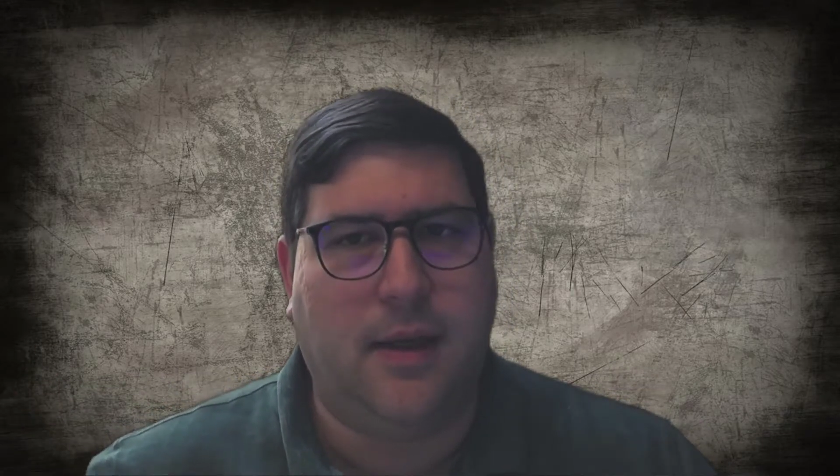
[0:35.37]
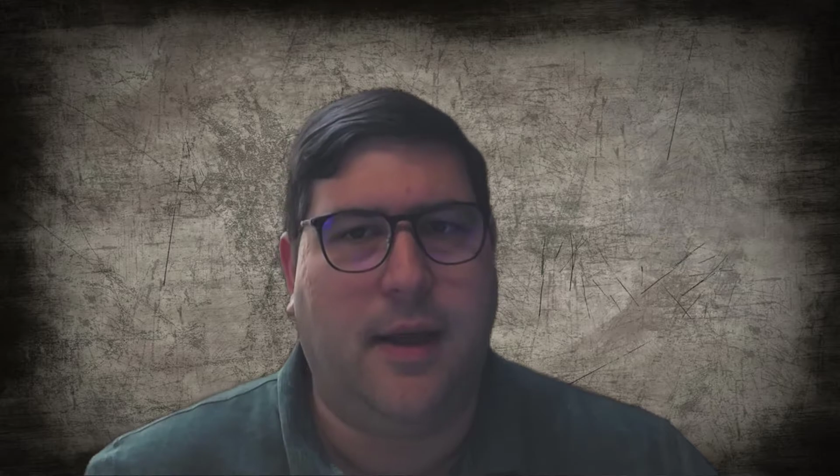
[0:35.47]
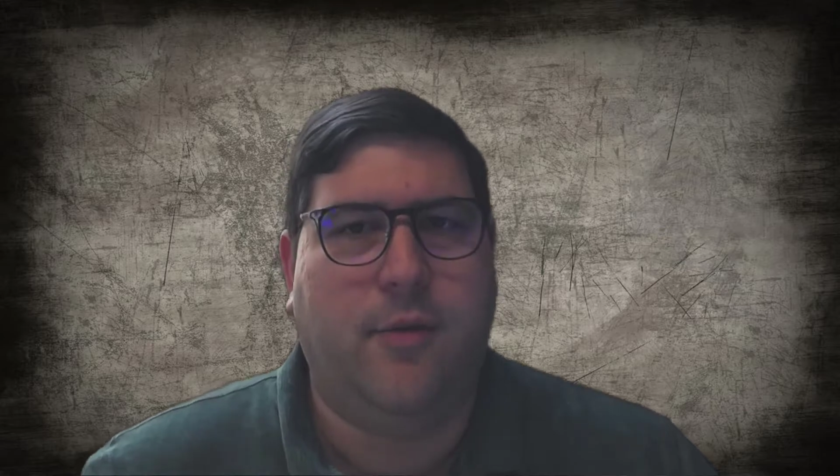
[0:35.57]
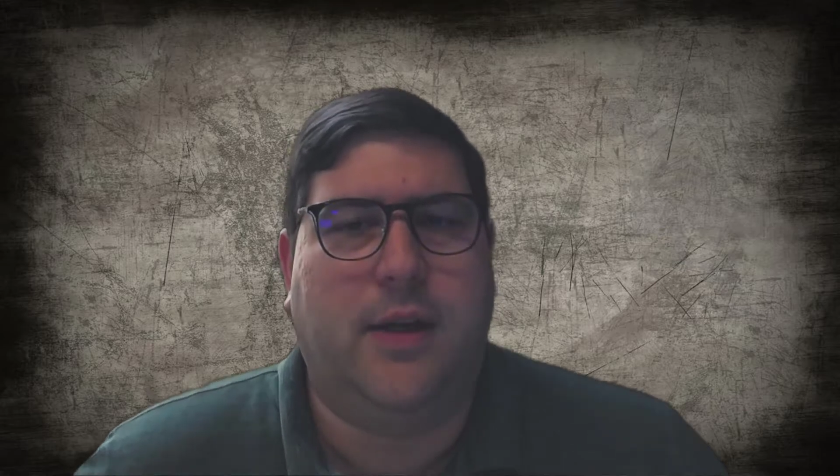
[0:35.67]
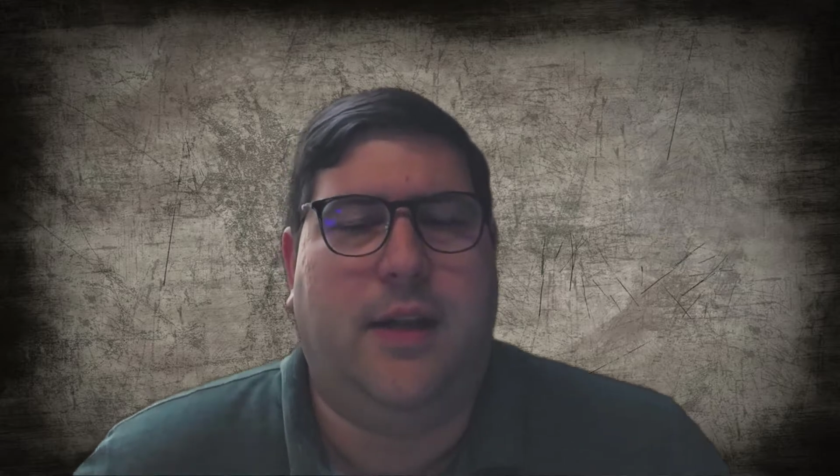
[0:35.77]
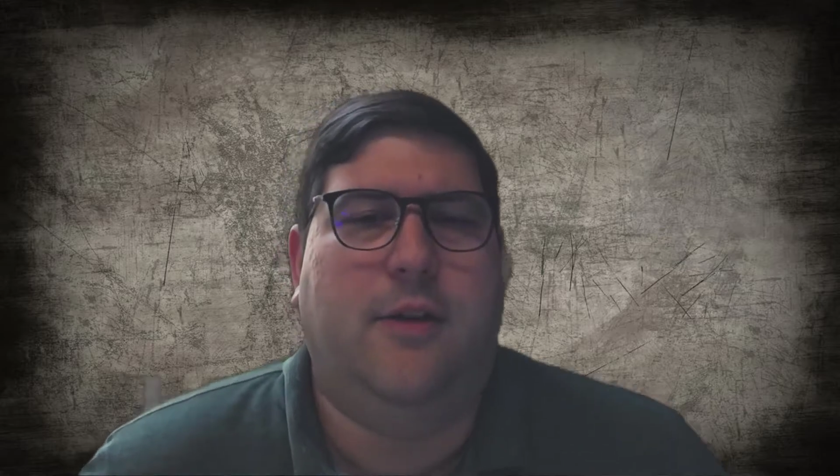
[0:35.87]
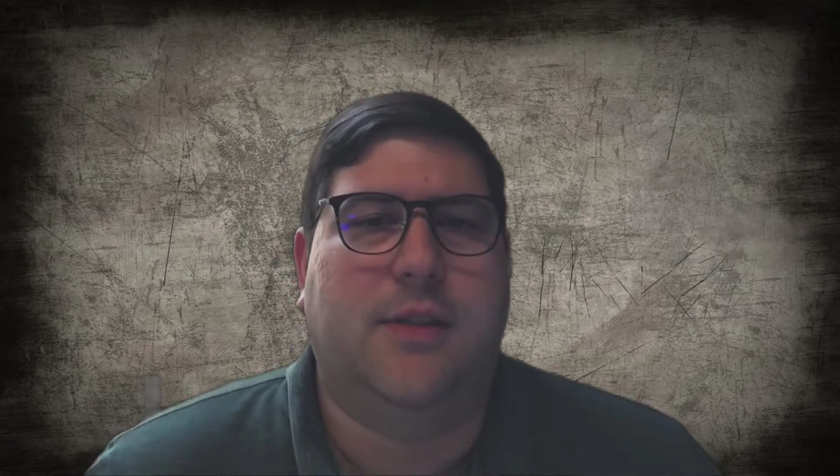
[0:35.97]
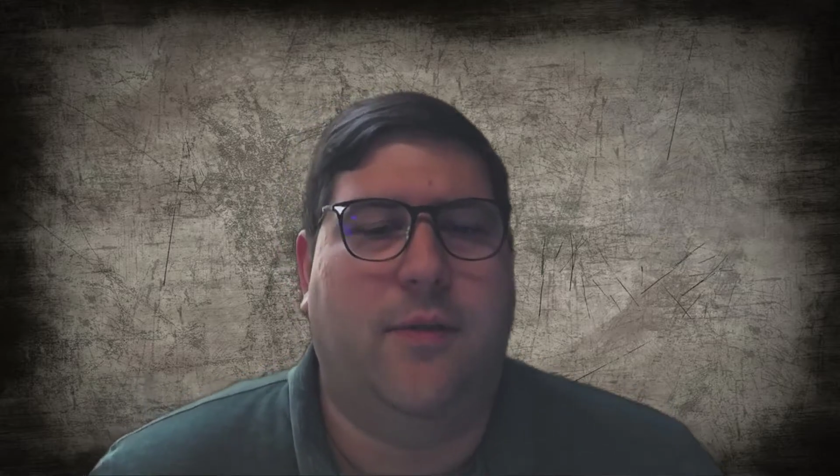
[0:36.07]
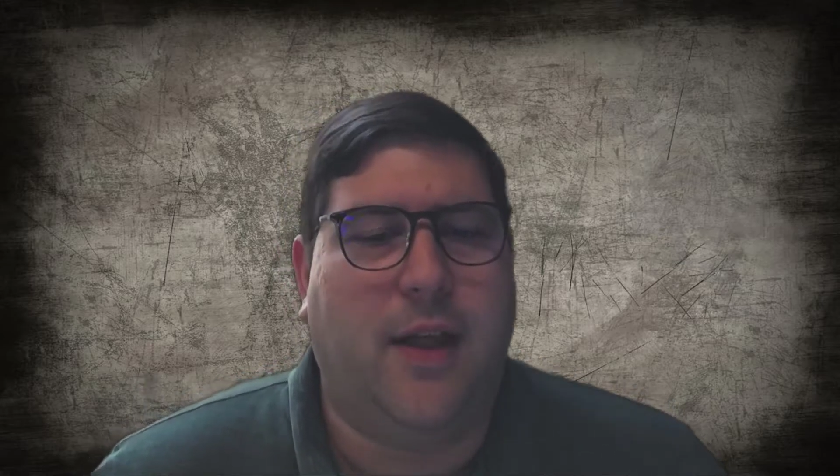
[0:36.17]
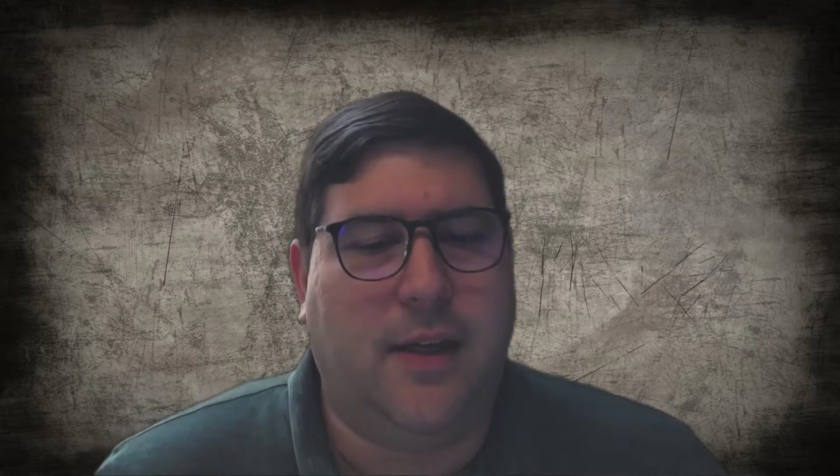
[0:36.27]
everyone can use
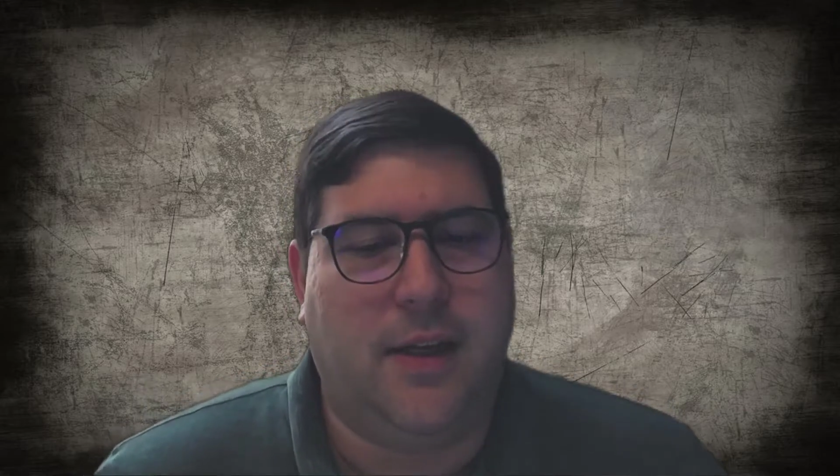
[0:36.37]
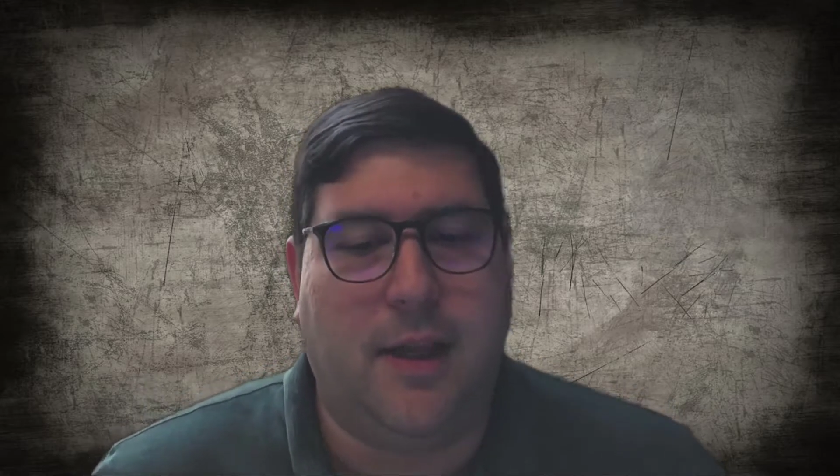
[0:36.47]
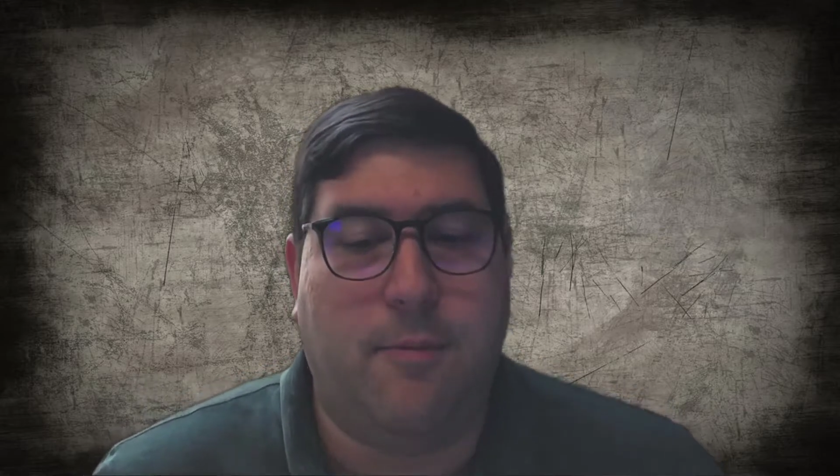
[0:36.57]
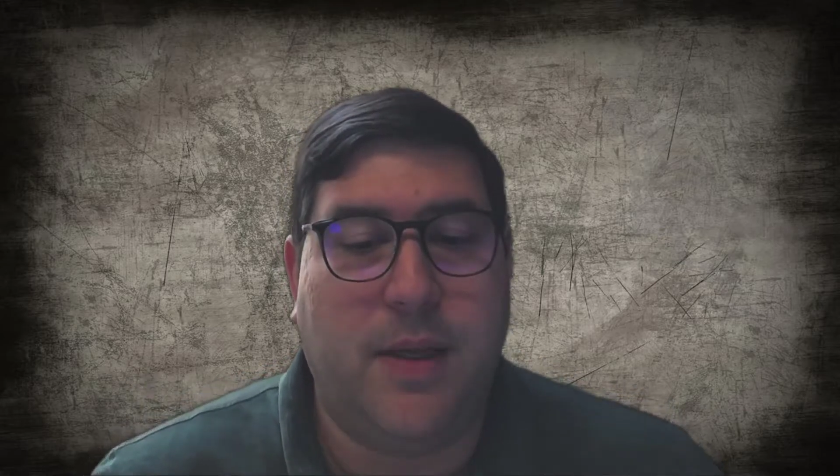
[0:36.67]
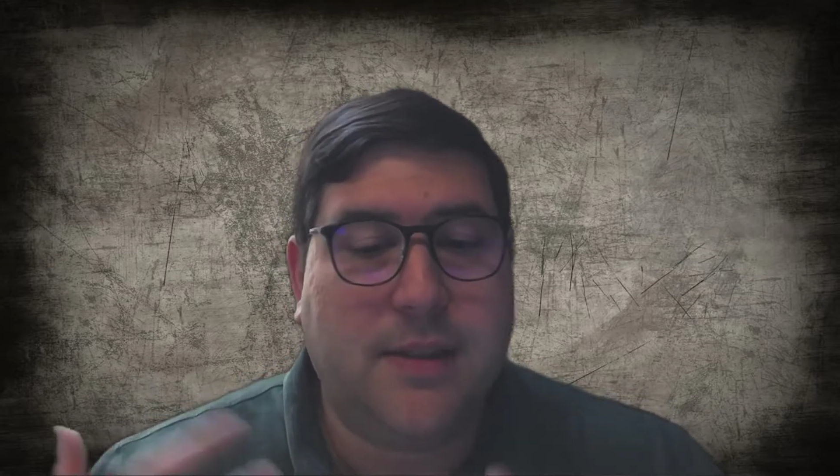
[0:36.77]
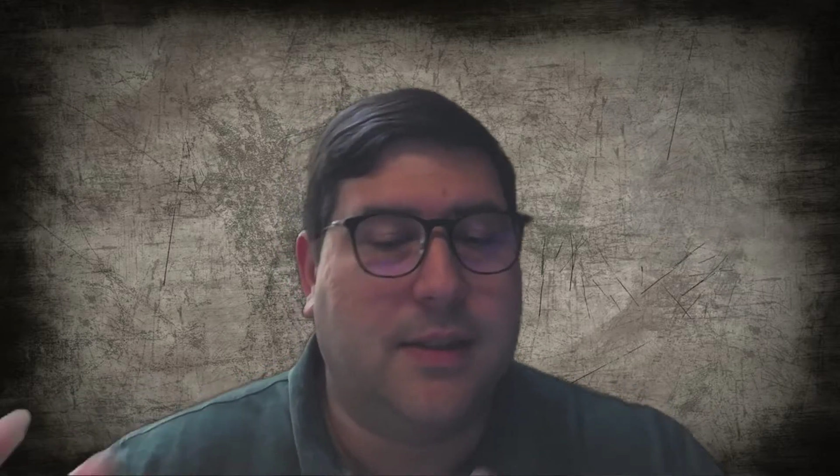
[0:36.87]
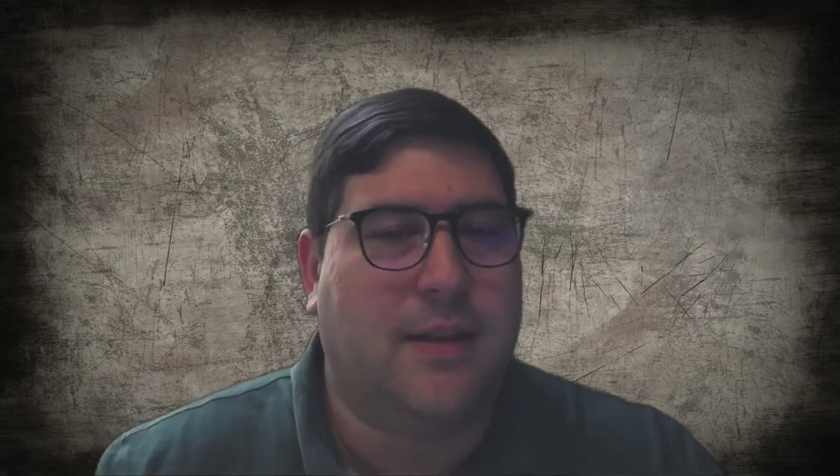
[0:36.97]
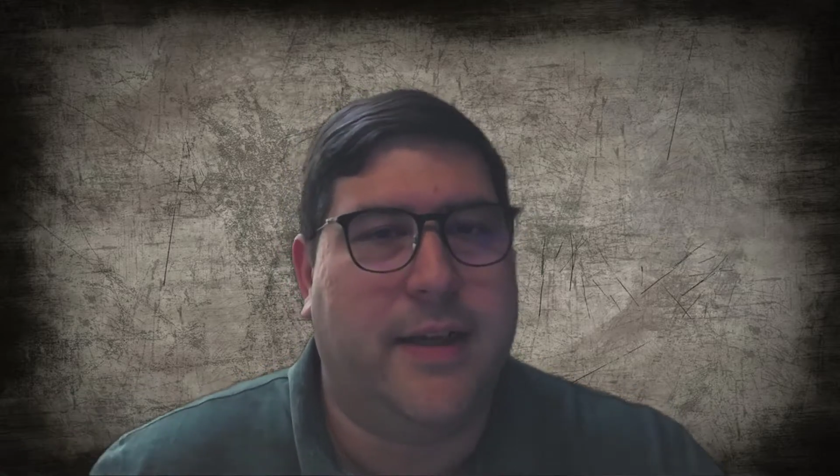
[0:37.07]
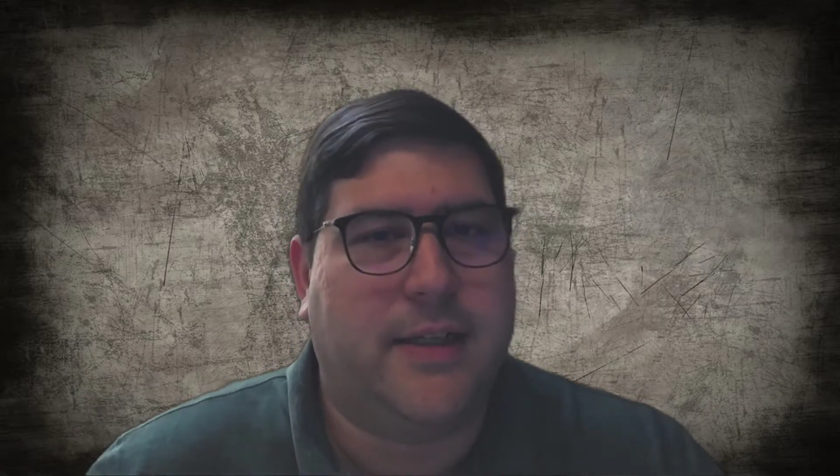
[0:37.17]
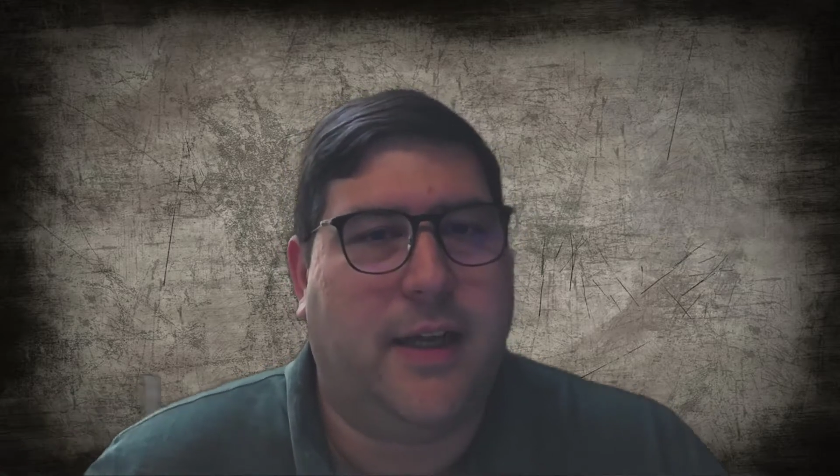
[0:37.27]
to validate their business
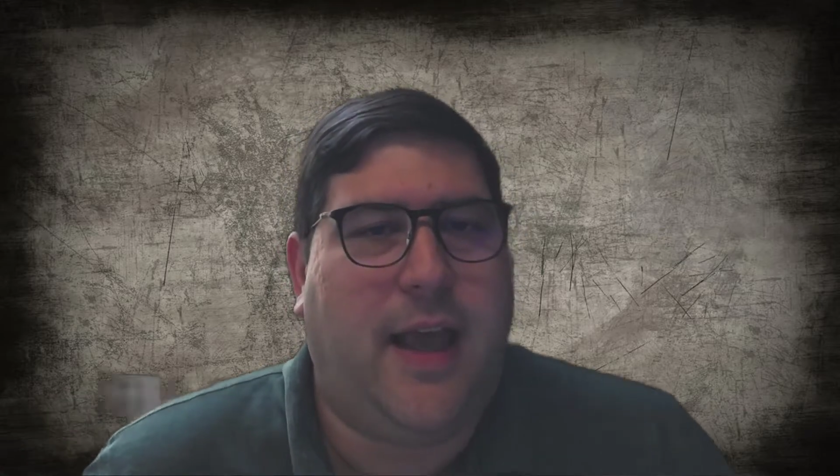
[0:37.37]
logic